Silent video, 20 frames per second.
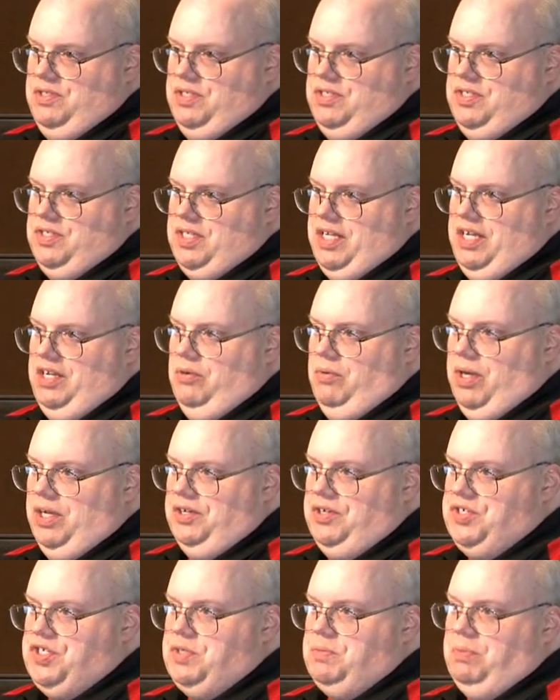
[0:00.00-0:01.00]
say you
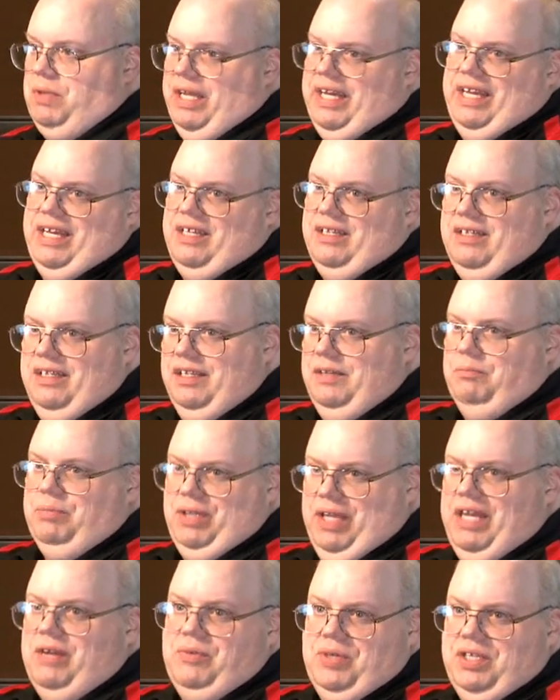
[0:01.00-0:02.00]
want to display it and
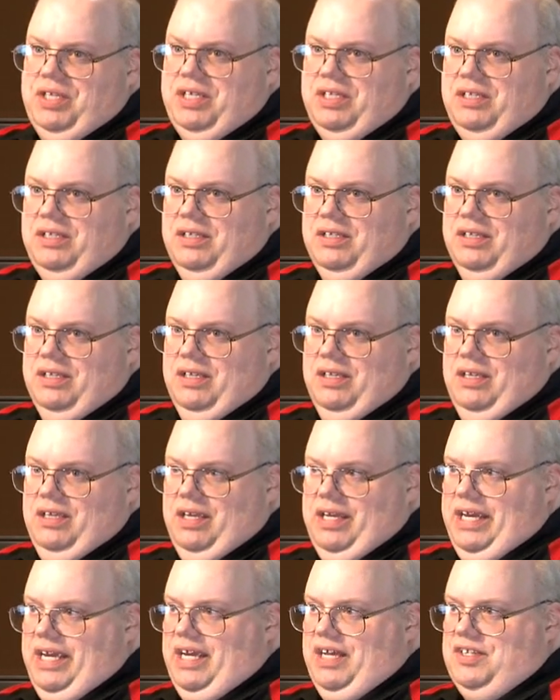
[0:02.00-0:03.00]
play with it
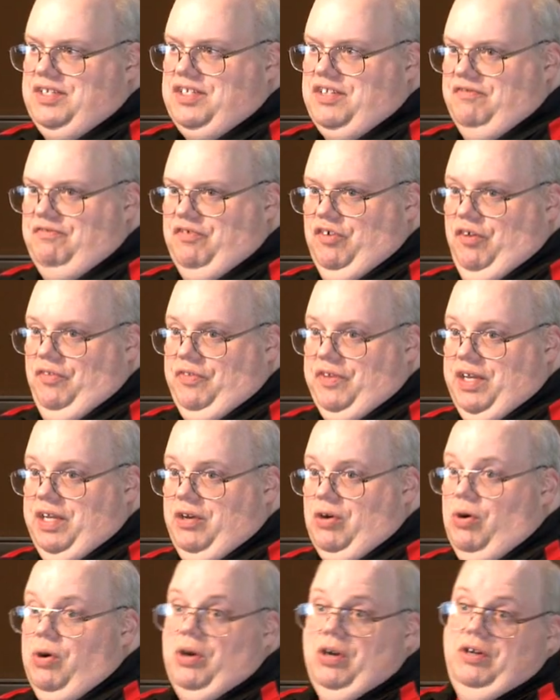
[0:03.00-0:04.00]
as the full thing.
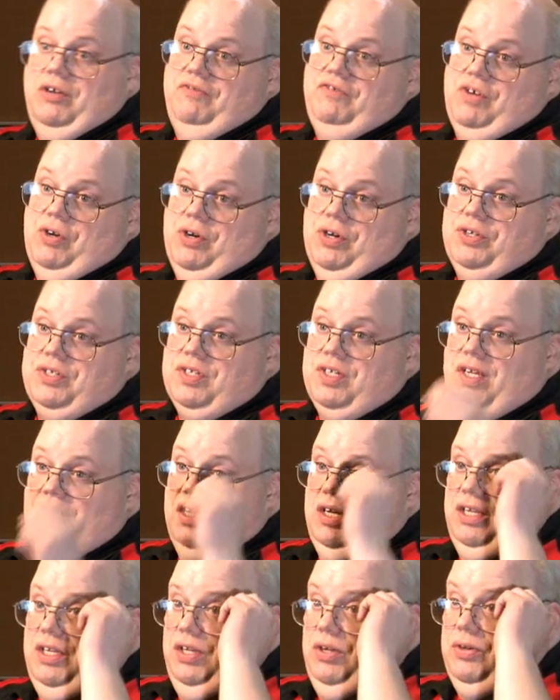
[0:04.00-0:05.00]
Or, of course,
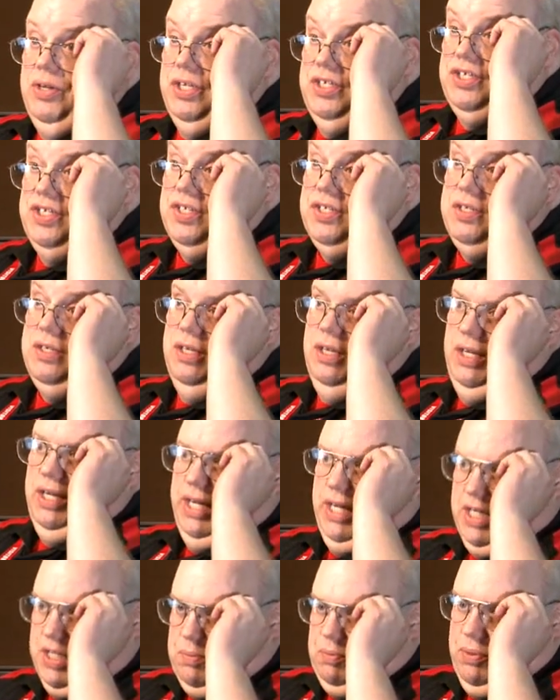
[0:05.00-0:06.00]
you can just
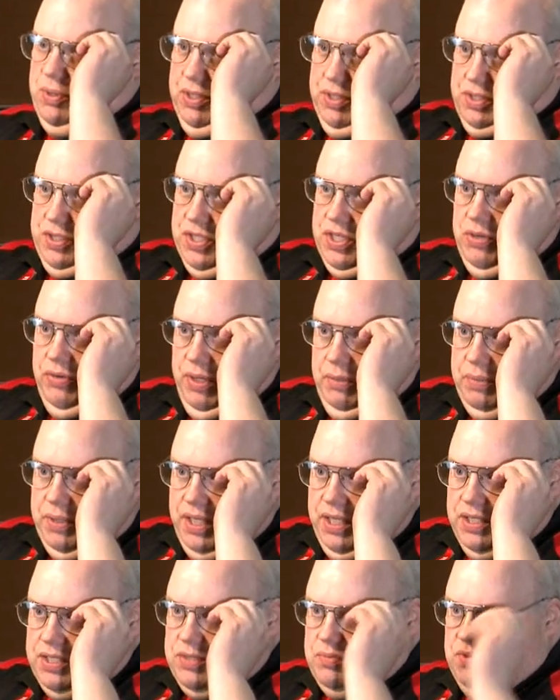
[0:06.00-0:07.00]
export it as GUI
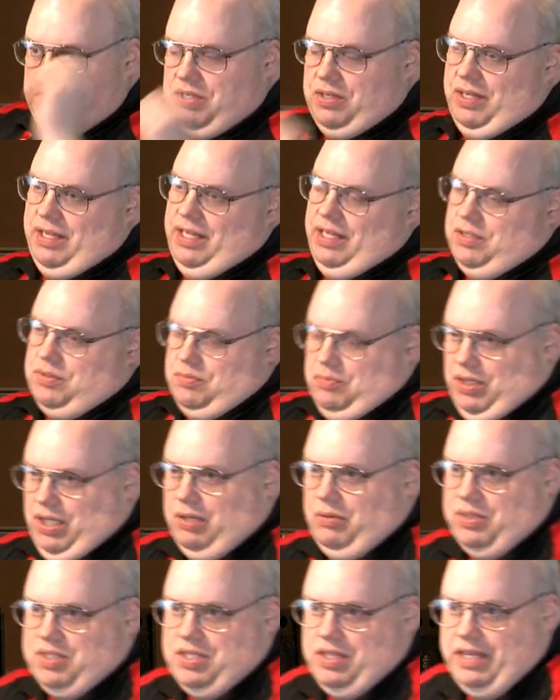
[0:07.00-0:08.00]
bits, which I think is
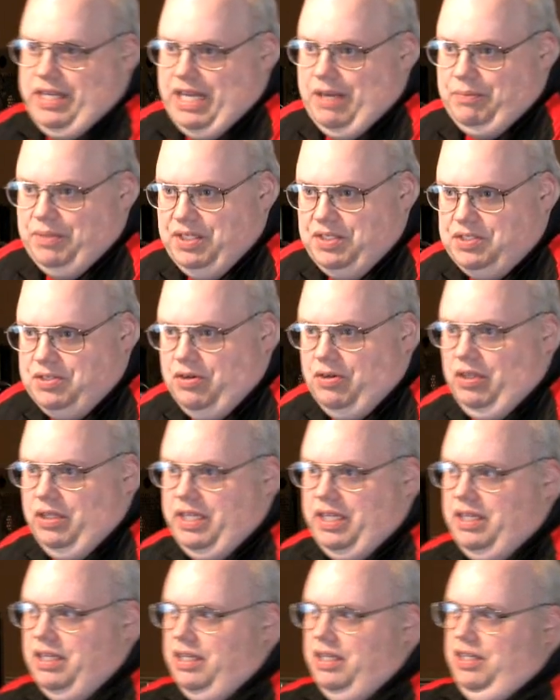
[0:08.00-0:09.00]
really what's going to happen
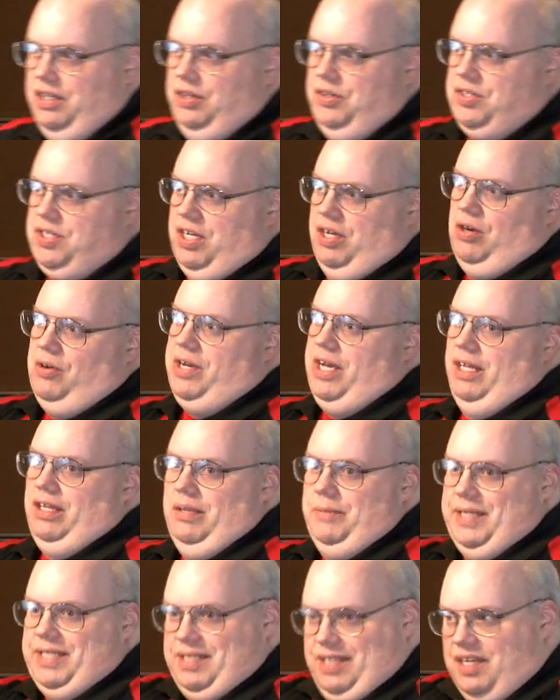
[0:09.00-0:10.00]
internally. You say, okay,
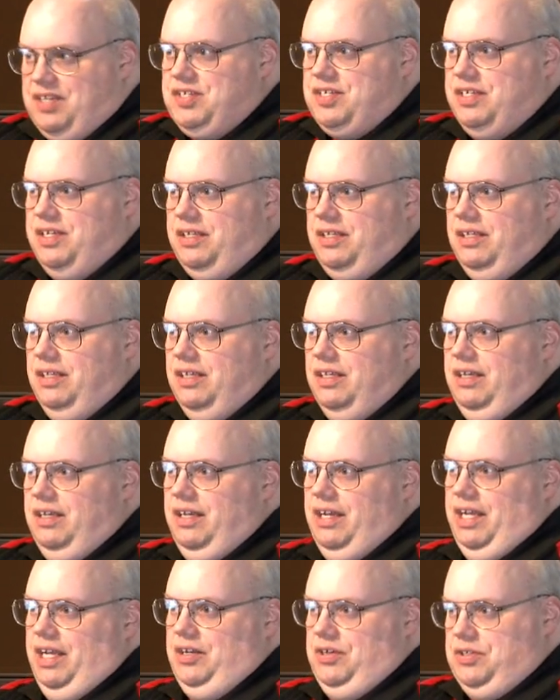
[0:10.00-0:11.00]
let me test it,
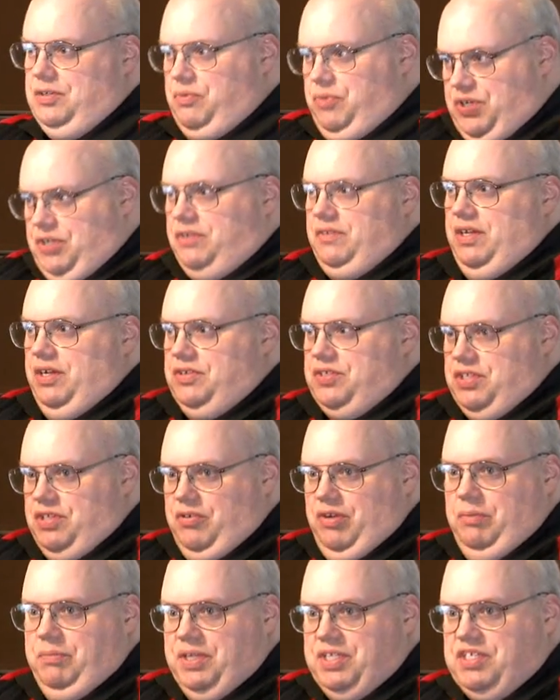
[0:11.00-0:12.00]
and it goes, there's the
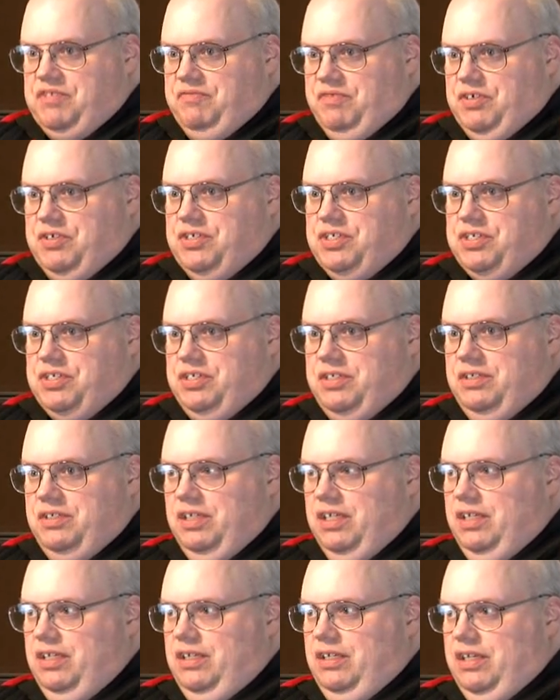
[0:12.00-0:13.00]
GUI bits version,
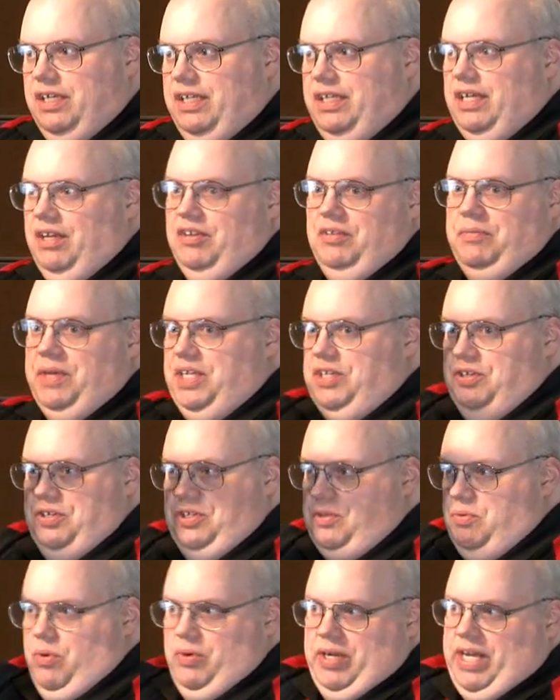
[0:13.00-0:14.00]
and now the
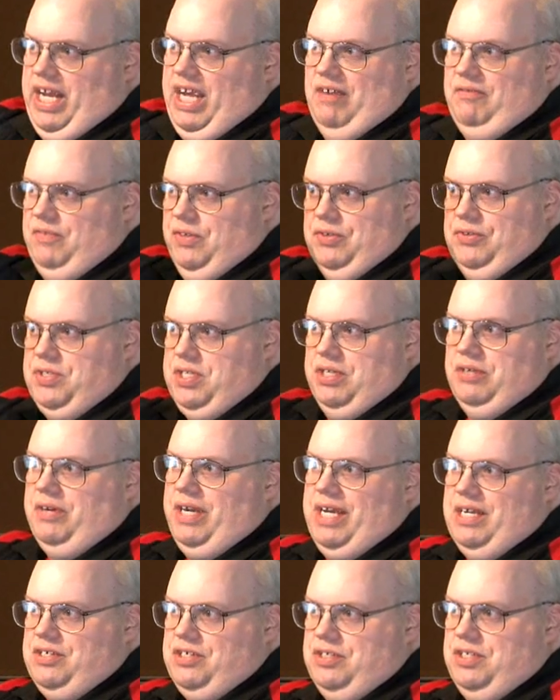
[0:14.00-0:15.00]
menus won't have those
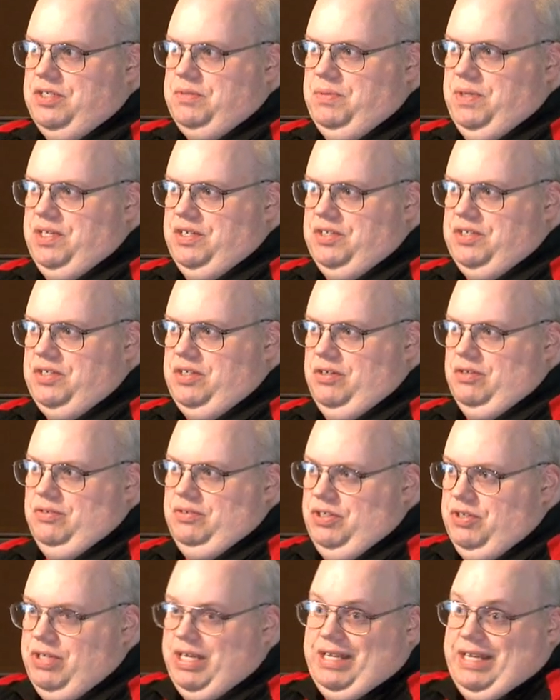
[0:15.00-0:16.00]
interactions because, you know,
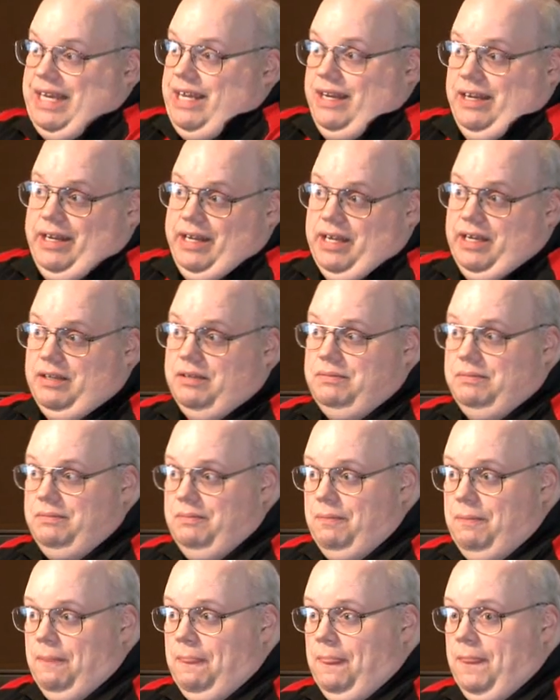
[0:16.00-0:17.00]
you're not editing.
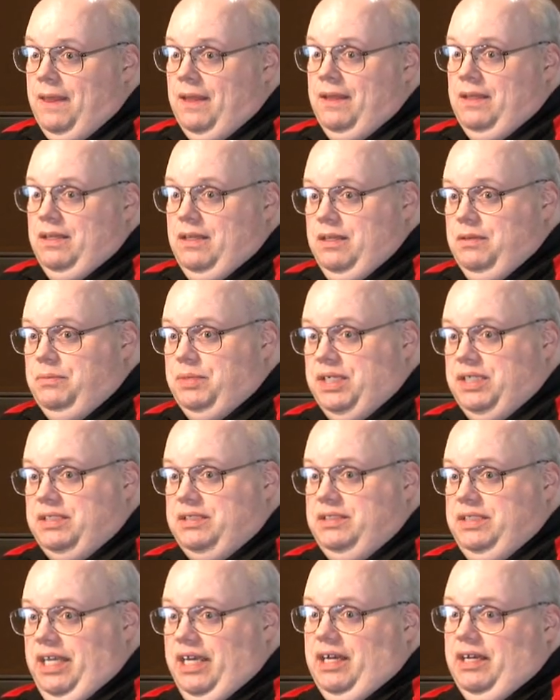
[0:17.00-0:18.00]

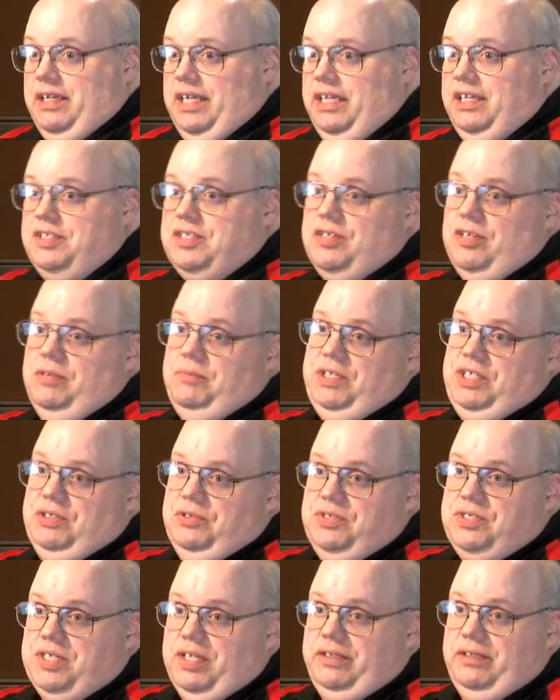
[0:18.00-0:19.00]
But yeah, and it's going to be
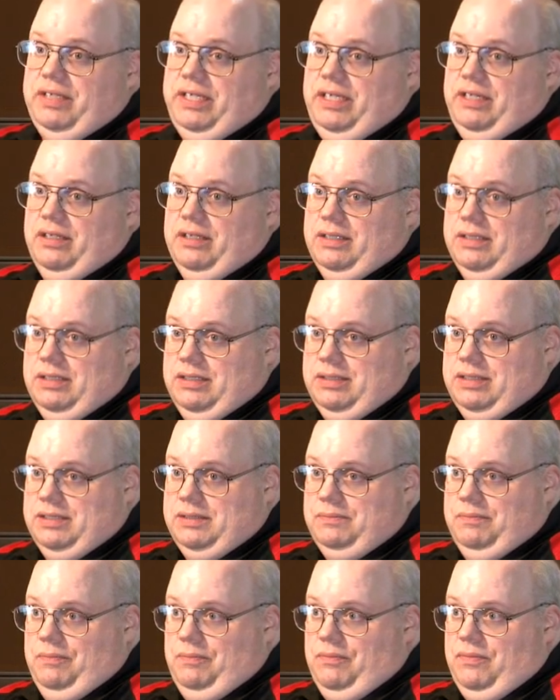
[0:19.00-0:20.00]
using the, uh,
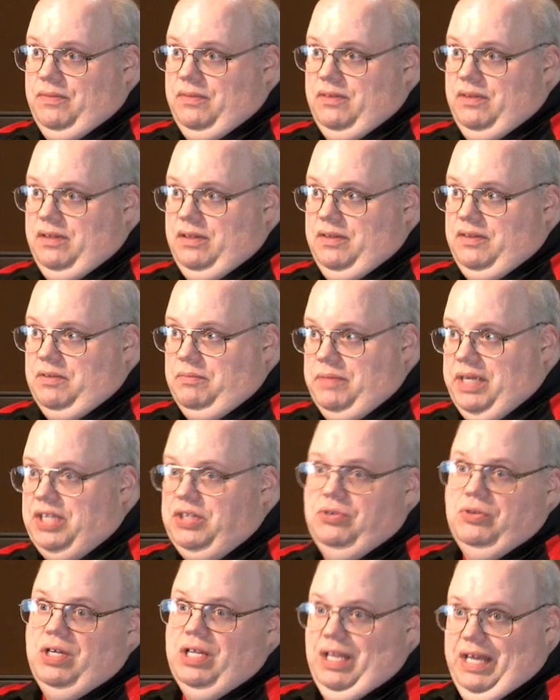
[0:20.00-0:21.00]
um, the, the
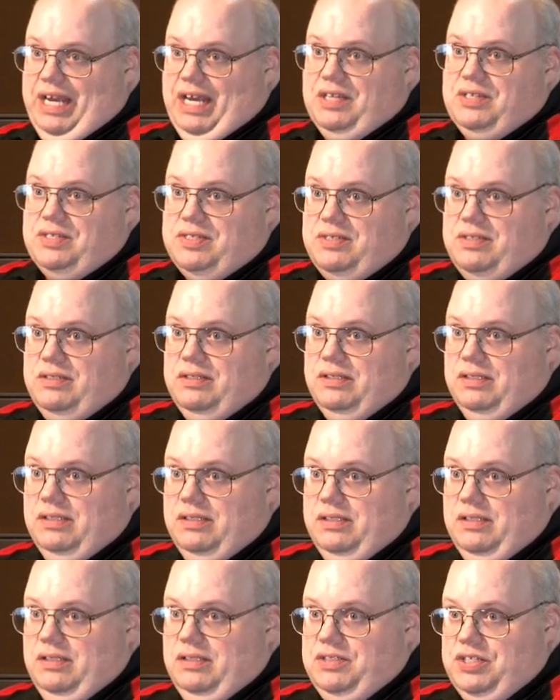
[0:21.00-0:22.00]
menu class
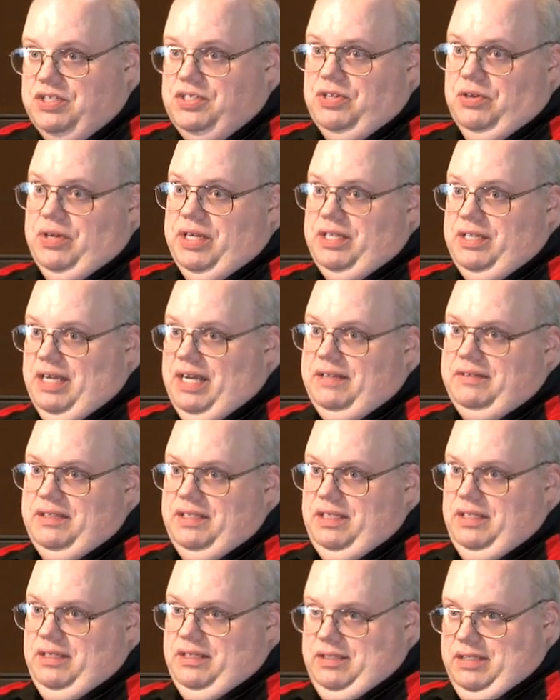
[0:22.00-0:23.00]
to do it, not
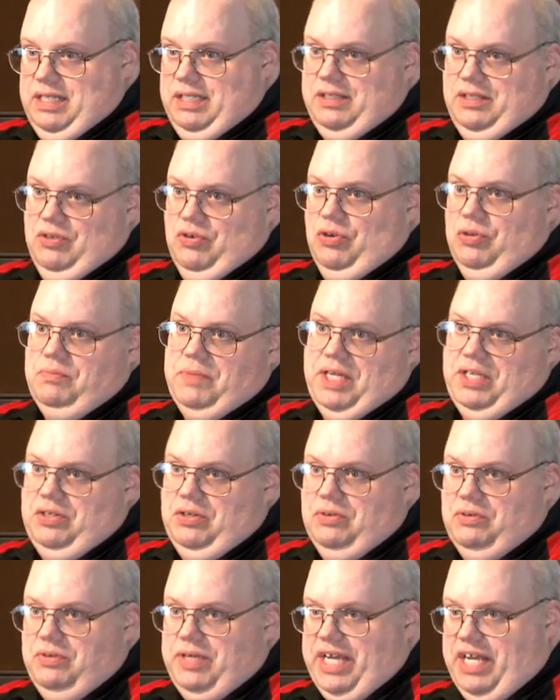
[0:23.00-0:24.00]
the uh, not the old man
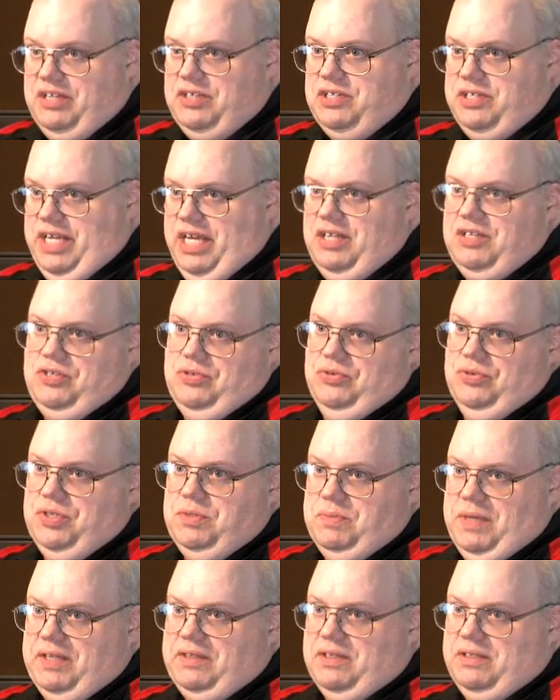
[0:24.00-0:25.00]
catch catch
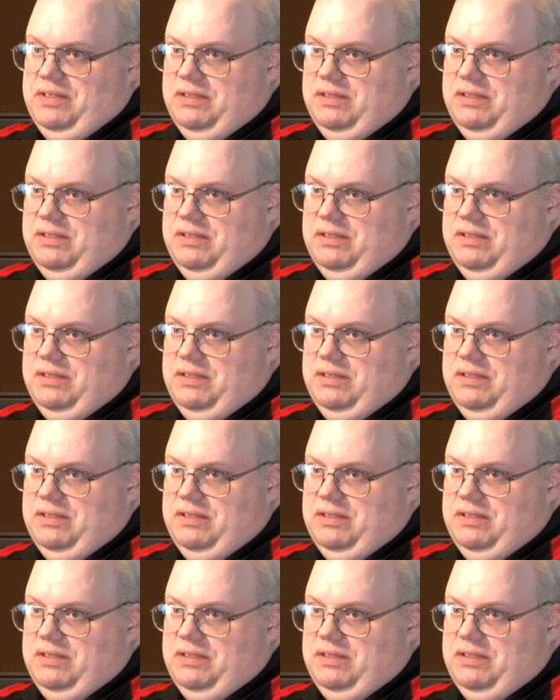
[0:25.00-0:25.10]
movement.